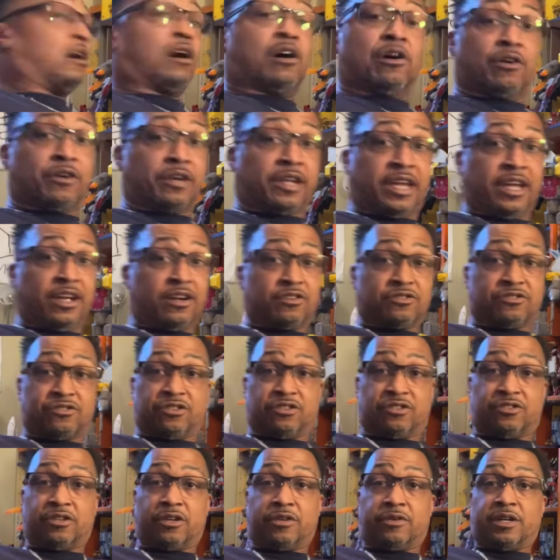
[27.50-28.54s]
on Gears to
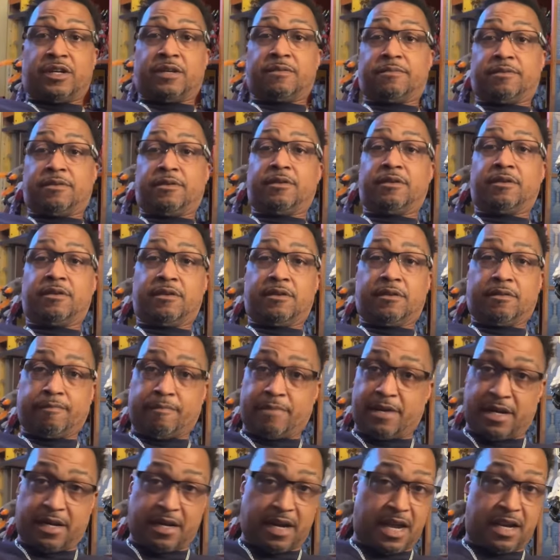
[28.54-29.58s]
show up.
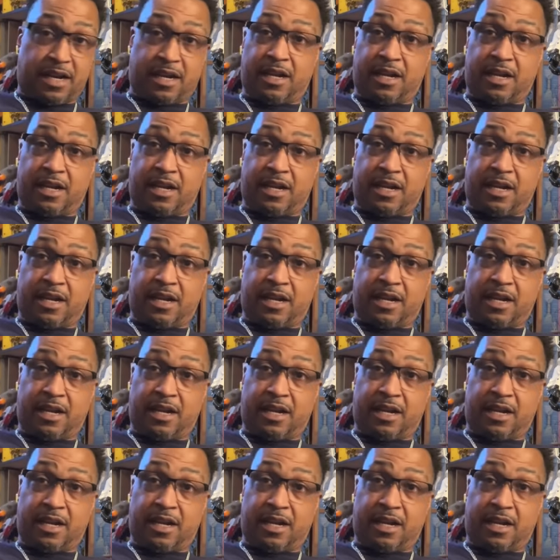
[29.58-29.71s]
But